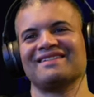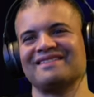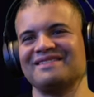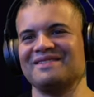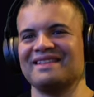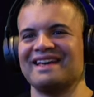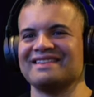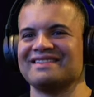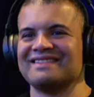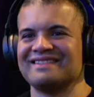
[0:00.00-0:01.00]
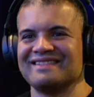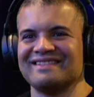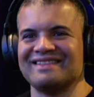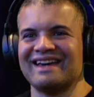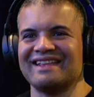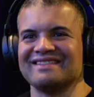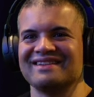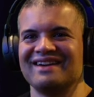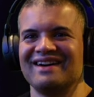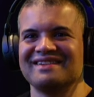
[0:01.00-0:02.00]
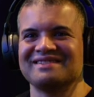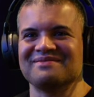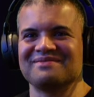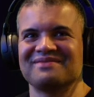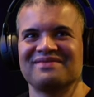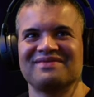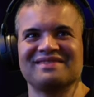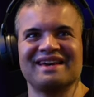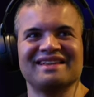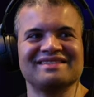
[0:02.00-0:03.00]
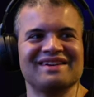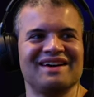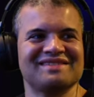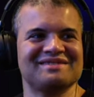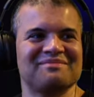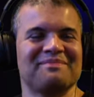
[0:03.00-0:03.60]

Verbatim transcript: Dude, that is that is awesome. That is awesome.